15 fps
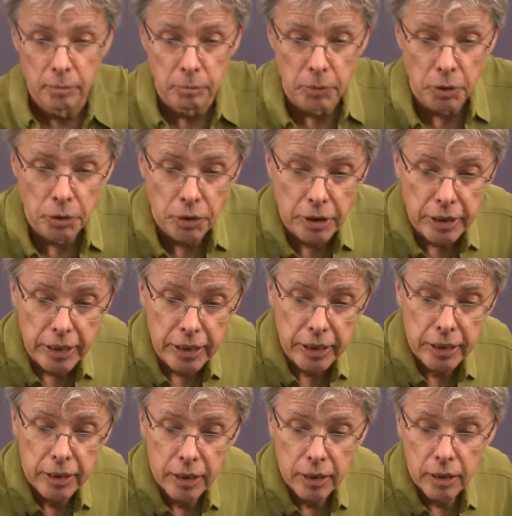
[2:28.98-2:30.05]

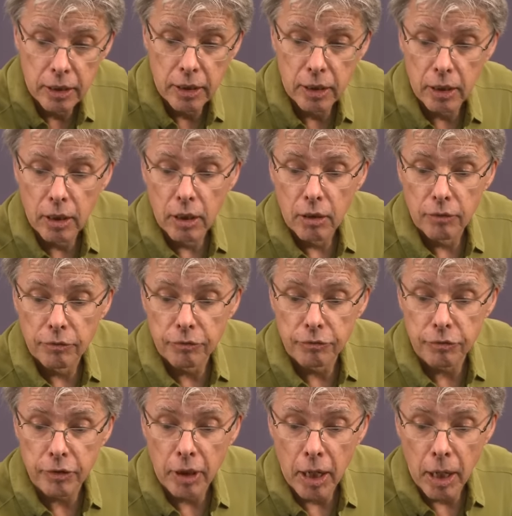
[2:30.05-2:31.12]
music
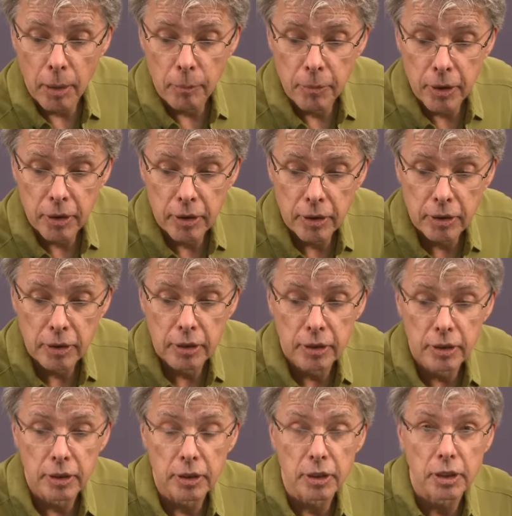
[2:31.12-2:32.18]
from
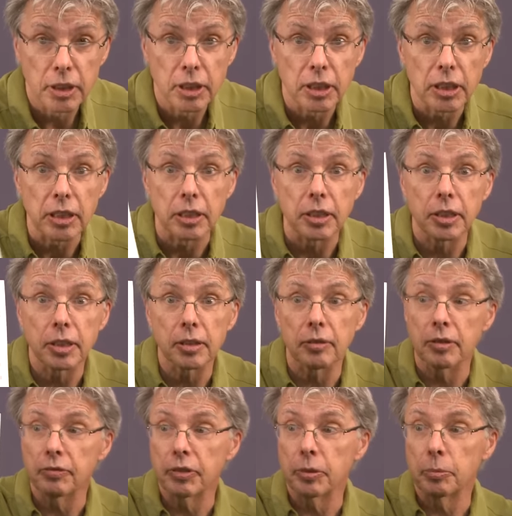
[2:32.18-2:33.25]
sheets,
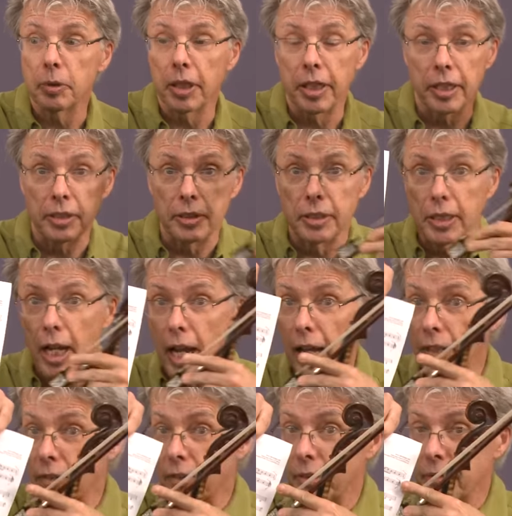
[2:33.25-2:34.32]
if you're playing
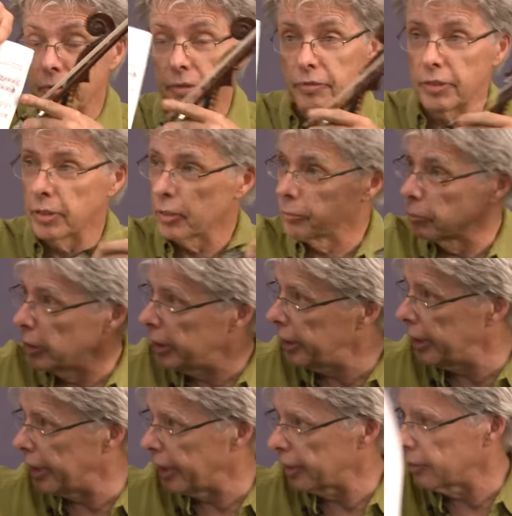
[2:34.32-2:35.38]
dots, if you're
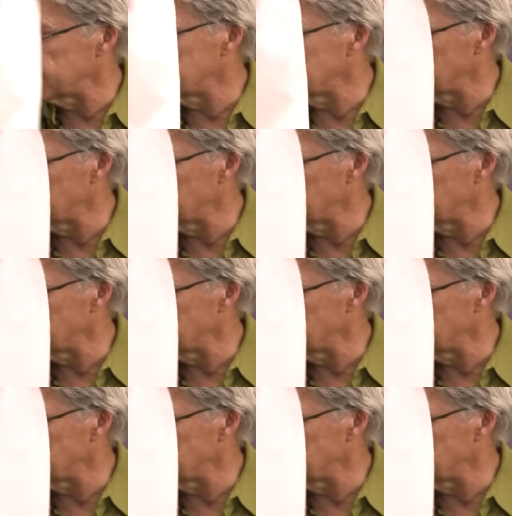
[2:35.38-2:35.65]
reading,